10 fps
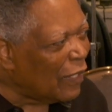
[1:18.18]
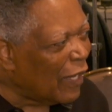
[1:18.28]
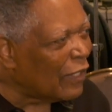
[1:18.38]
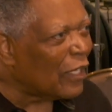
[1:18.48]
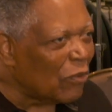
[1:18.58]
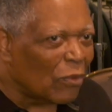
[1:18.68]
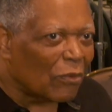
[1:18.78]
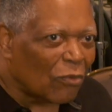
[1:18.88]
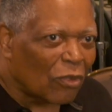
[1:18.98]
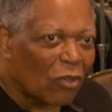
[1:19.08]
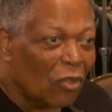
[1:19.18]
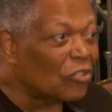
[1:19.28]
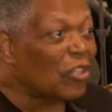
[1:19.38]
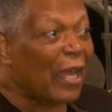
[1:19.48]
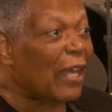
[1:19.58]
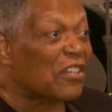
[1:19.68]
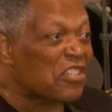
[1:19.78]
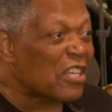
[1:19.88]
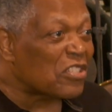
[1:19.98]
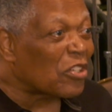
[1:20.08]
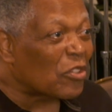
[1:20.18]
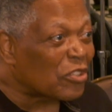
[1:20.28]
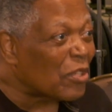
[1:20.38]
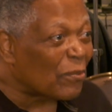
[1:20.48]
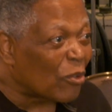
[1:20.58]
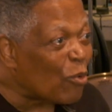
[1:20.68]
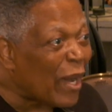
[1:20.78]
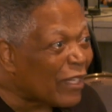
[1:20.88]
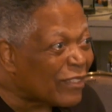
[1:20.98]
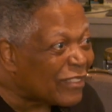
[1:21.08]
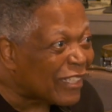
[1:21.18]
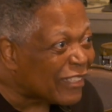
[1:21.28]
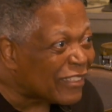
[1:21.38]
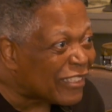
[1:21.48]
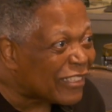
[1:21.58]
And they were recording, so I got a chance to go to some of the record dates.